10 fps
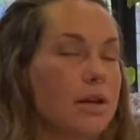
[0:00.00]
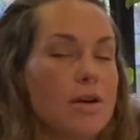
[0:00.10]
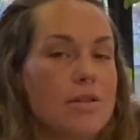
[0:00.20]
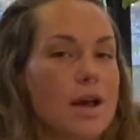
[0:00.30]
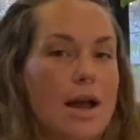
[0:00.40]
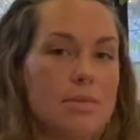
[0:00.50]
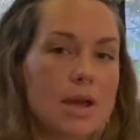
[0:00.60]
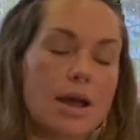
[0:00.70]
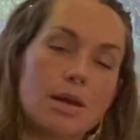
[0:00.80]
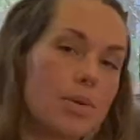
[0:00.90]
that I'm the
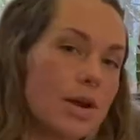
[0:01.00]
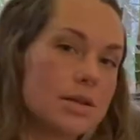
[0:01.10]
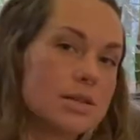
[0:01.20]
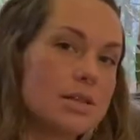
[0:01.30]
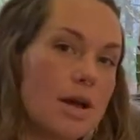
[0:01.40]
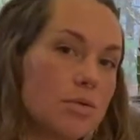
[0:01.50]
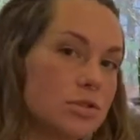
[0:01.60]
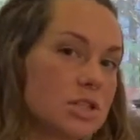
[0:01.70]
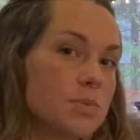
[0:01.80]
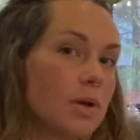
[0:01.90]
kind of person that will
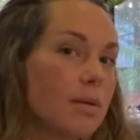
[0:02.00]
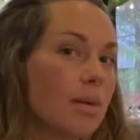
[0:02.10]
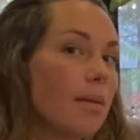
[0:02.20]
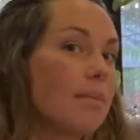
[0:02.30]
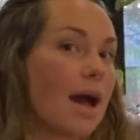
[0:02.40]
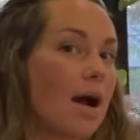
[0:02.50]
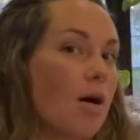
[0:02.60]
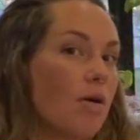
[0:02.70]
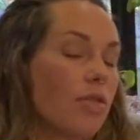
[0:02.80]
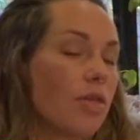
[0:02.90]
just put my
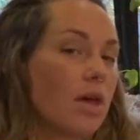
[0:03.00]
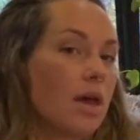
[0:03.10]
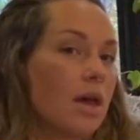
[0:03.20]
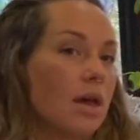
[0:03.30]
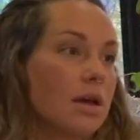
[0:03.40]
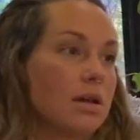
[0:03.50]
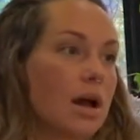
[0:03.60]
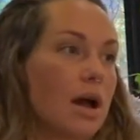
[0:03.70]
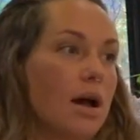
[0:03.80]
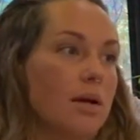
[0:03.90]
mouth
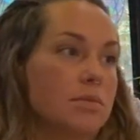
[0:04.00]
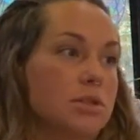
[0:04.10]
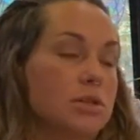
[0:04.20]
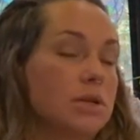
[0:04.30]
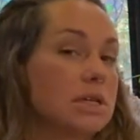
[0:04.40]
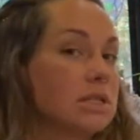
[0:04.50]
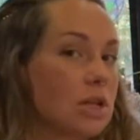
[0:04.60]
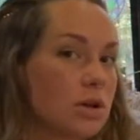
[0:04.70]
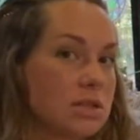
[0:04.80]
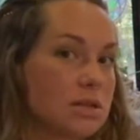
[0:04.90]
to his
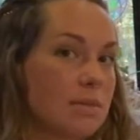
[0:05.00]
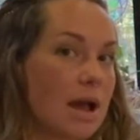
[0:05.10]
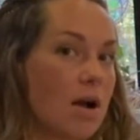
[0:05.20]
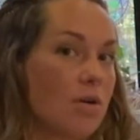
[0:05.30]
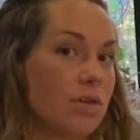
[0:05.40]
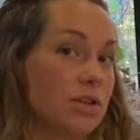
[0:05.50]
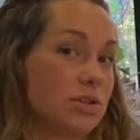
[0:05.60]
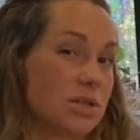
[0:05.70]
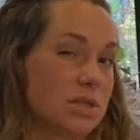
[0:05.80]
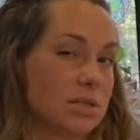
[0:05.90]
nose and mouth and
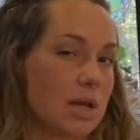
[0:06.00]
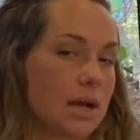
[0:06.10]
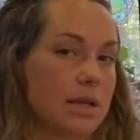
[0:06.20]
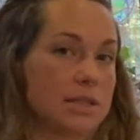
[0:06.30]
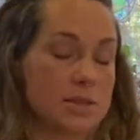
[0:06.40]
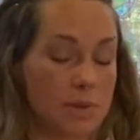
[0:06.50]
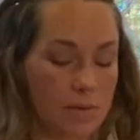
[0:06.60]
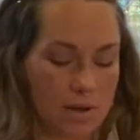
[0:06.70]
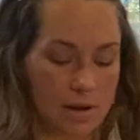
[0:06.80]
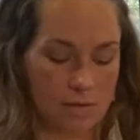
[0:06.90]
just suck and spit
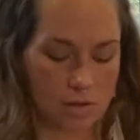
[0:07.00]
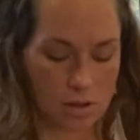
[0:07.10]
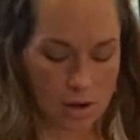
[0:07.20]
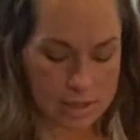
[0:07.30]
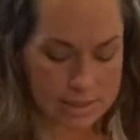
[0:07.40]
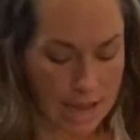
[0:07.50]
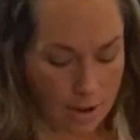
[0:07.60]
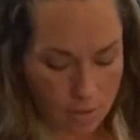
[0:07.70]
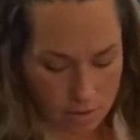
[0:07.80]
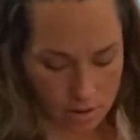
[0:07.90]
whatever there is
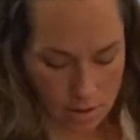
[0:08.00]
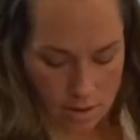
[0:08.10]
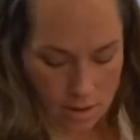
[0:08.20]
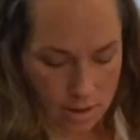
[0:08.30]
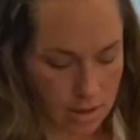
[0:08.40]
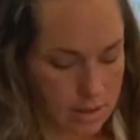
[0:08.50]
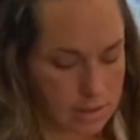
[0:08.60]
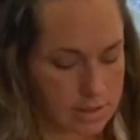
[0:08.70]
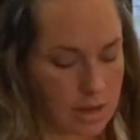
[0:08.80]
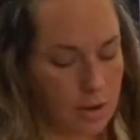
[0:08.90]
out.
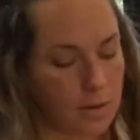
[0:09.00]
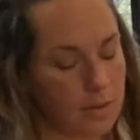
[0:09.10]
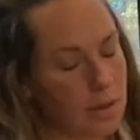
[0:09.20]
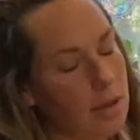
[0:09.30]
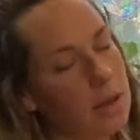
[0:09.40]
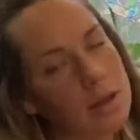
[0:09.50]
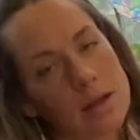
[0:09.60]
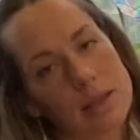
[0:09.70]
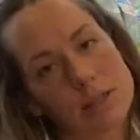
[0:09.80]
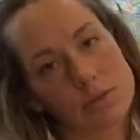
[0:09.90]
So
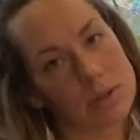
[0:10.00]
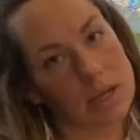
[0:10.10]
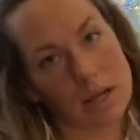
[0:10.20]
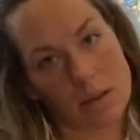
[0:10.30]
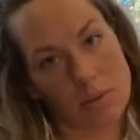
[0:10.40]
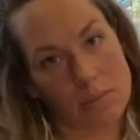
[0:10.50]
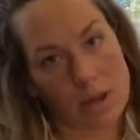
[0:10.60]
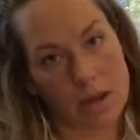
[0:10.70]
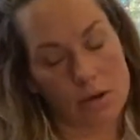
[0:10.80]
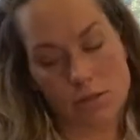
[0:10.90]
that's really going to be my
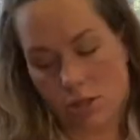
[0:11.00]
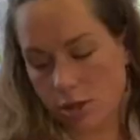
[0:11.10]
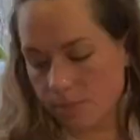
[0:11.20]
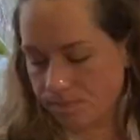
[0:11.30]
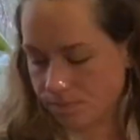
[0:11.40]
go-to.